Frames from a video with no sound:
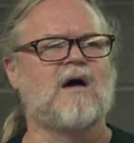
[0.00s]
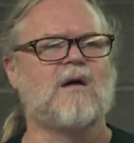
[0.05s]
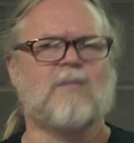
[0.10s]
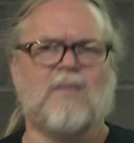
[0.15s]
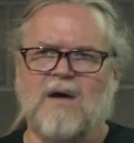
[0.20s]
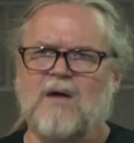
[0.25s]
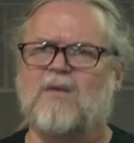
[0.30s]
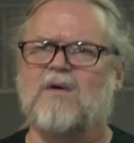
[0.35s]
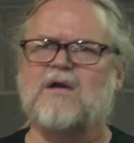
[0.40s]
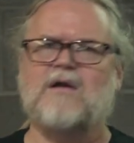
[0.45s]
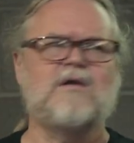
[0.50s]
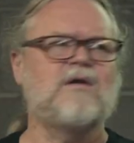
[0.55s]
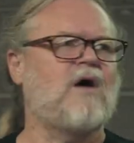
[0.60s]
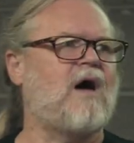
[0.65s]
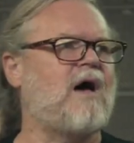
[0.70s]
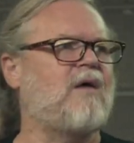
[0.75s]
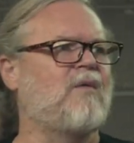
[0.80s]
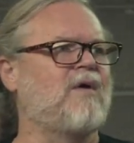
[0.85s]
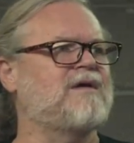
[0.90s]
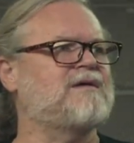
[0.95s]
But I want to,
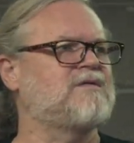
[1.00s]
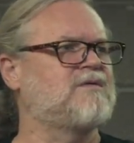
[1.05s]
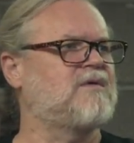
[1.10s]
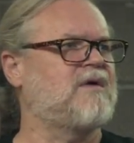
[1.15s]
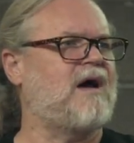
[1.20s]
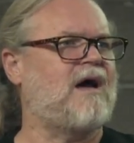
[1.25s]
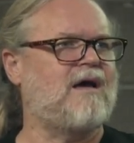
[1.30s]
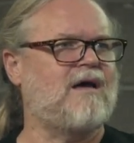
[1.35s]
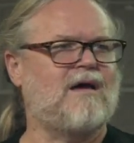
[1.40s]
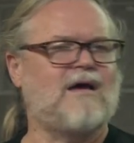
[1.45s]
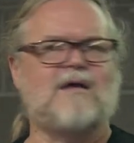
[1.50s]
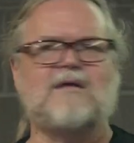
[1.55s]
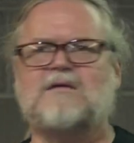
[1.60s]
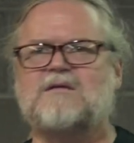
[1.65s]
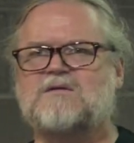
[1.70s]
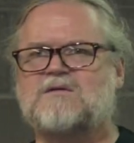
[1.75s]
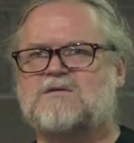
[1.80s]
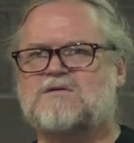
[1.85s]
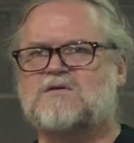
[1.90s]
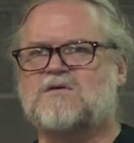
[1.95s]
I want to,
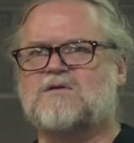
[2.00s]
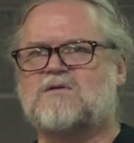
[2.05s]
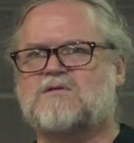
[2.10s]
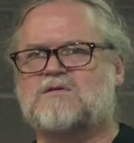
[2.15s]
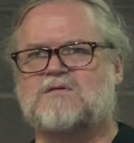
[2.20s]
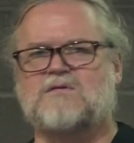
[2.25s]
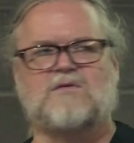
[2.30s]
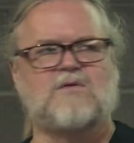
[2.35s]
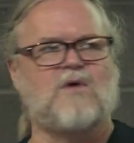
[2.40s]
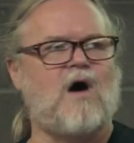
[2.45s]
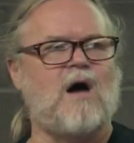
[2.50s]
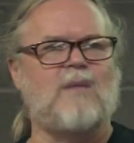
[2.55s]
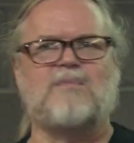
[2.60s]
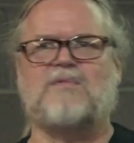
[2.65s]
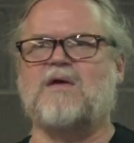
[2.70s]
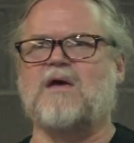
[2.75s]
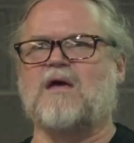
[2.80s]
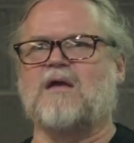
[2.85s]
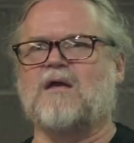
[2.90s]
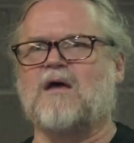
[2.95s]
to, to opt
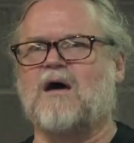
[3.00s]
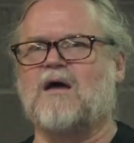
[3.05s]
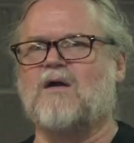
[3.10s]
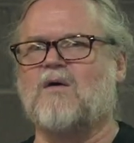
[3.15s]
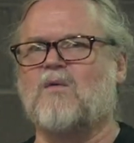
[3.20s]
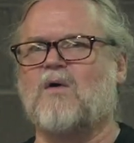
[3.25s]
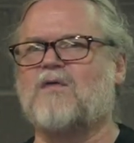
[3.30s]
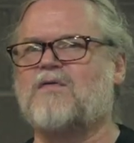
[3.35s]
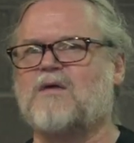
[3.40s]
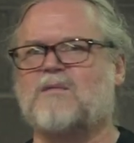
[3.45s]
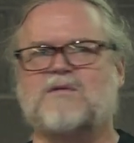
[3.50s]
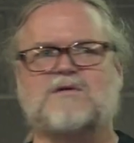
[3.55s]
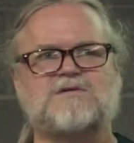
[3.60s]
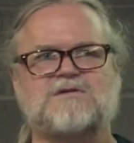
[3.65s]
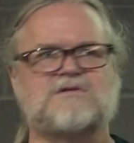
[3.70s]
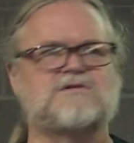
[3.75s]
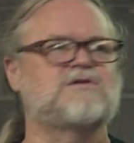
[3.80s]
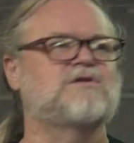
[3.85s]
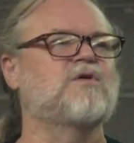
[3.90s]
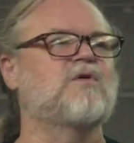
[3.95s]
in. I don't want them to
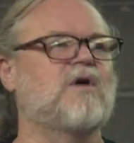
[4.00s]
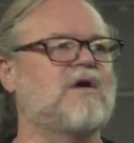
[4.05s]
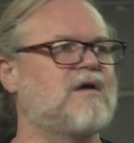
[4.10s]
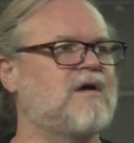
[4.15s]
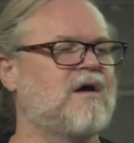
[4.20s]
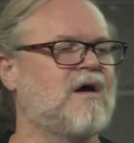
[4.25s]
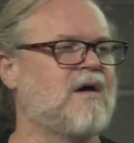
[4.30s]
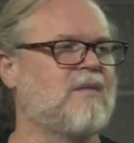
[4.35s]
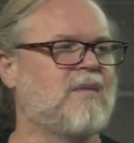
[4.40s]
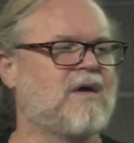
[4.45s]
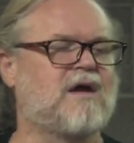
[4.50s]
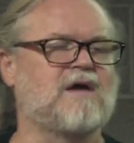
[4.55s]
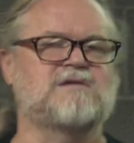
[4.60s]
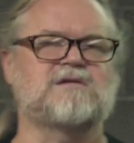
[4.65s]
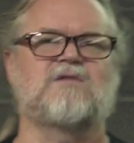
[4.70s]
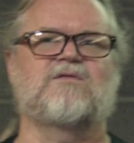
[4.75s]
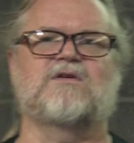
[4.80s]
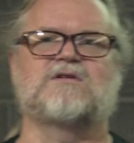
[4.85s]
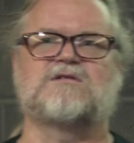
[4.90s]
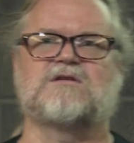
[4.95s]
just do it because
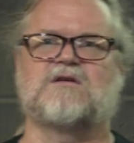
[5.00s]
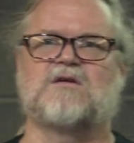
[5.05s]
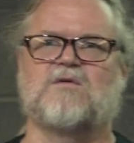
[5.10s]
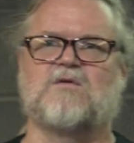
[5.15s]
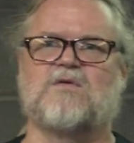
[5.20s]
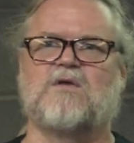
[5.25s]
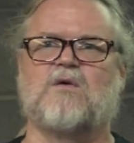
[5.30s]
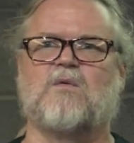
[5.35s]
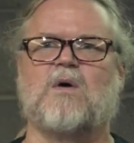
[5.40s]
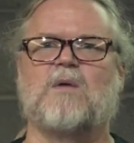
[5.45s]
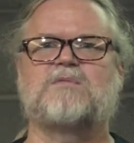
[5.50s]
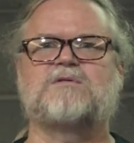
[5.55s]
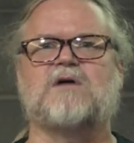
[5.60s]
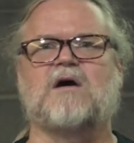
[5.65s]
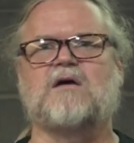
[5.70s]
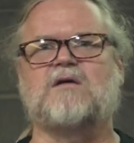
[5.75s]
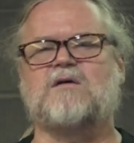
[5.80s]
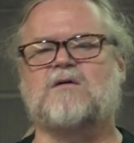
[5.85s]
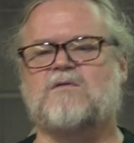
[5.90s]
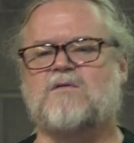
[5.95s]
I visited their
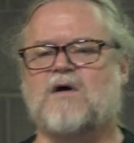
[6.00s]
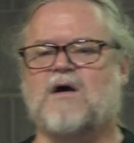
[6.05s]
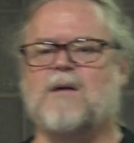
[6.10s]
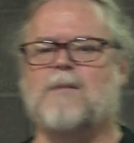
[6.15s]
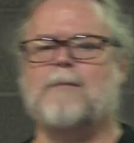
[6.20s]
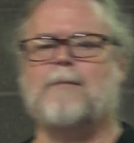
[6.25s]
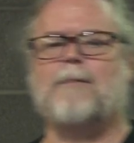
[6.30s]
website, right?